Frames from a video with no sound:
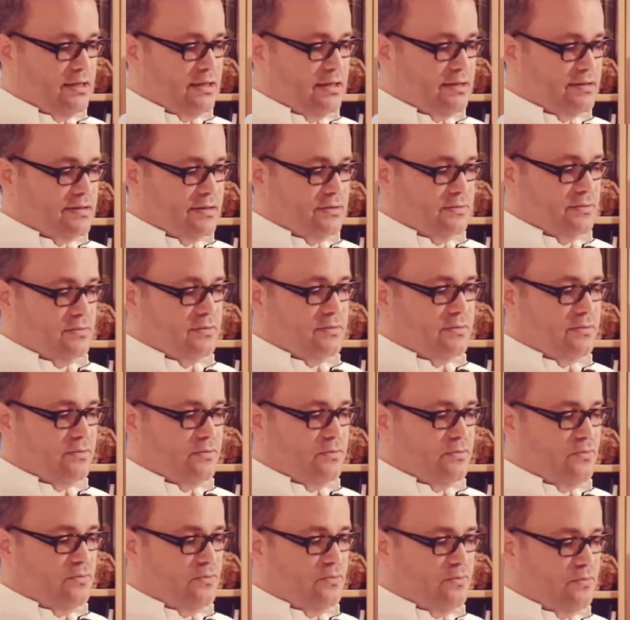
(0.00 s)
So
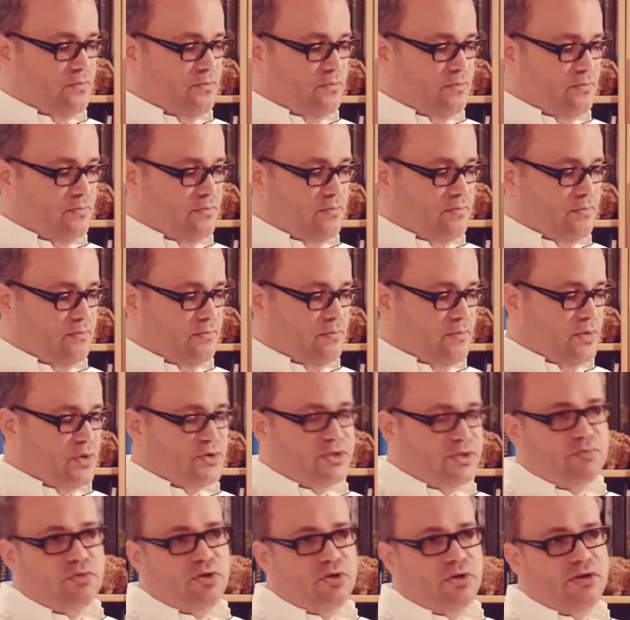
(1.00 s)

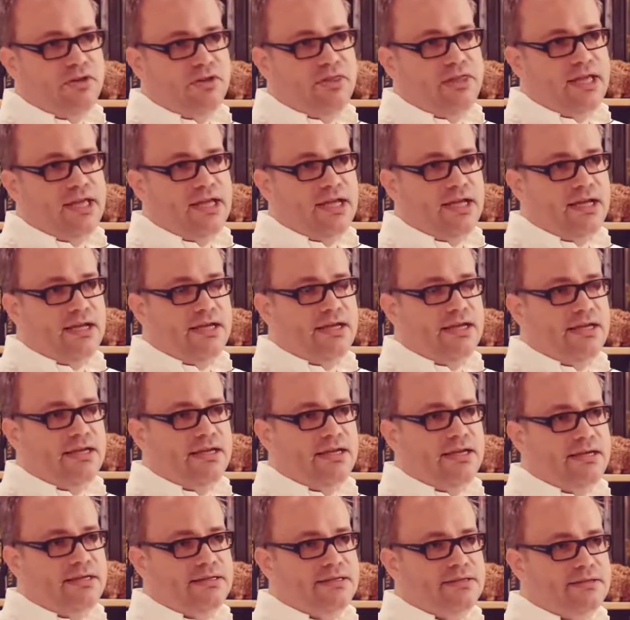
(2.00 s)
most important thing
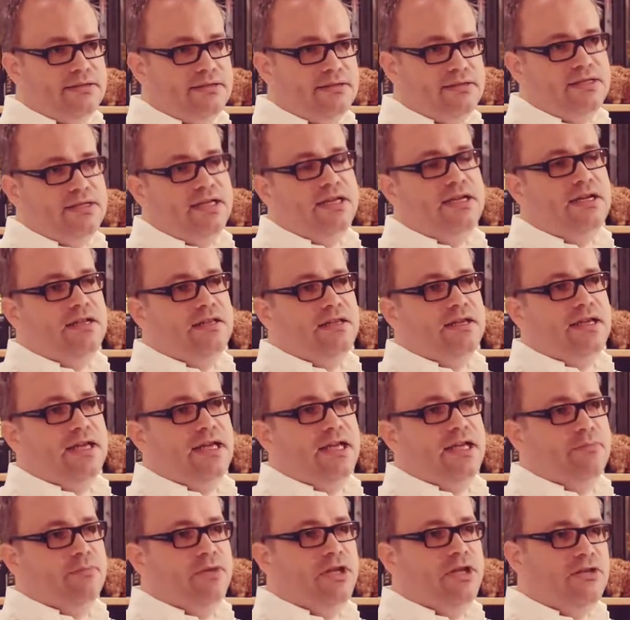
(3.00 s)
is skin in the
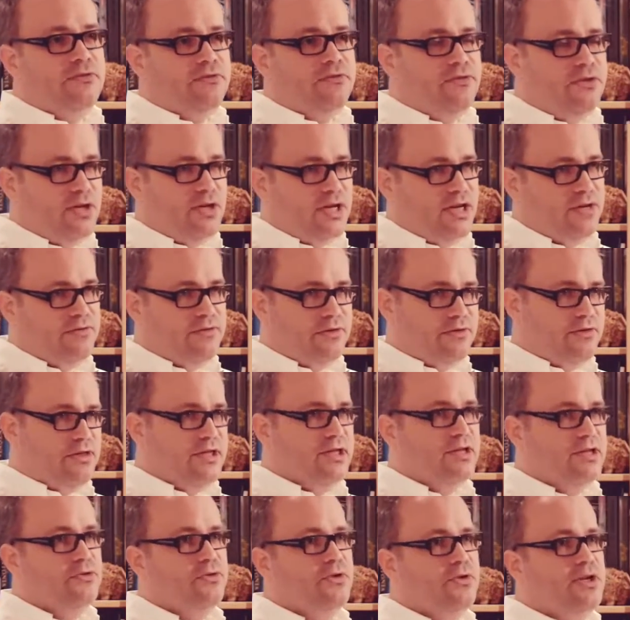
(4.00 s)
game. If you have a
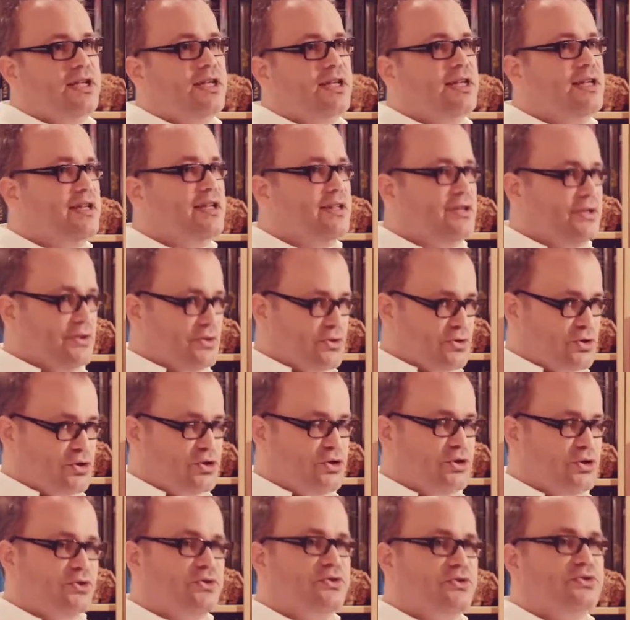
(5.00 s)
theory, you
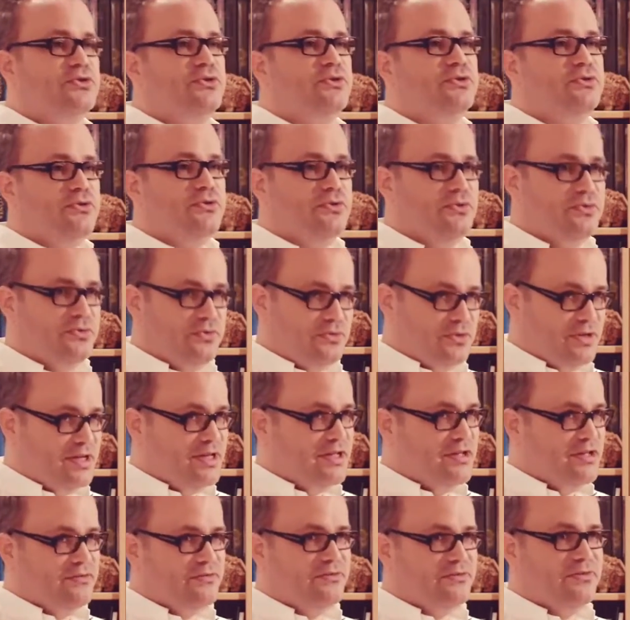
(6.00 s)
should
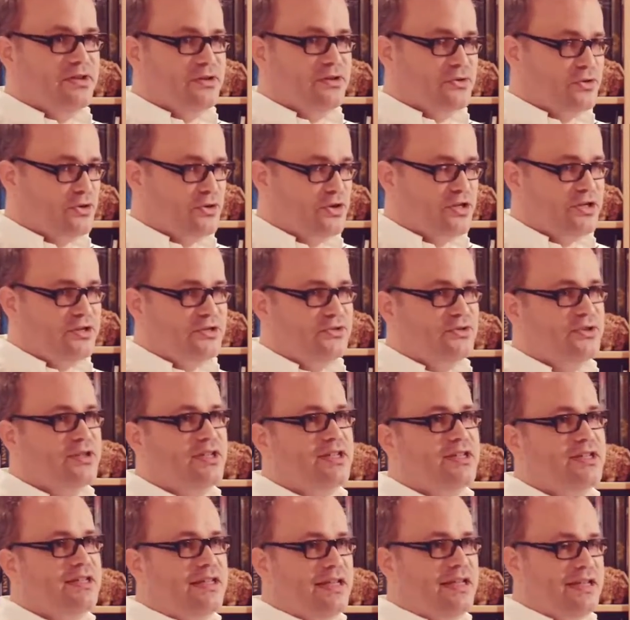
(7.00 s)
live according to
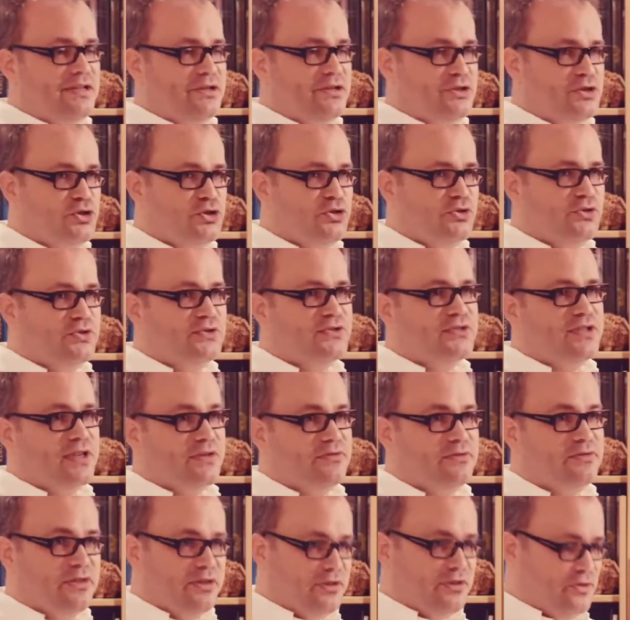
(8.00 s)
it and you should
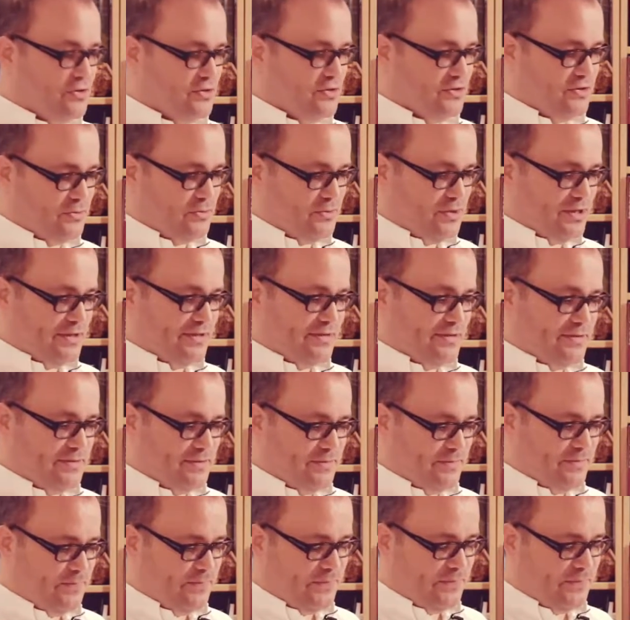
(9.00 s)
suffer the consequences.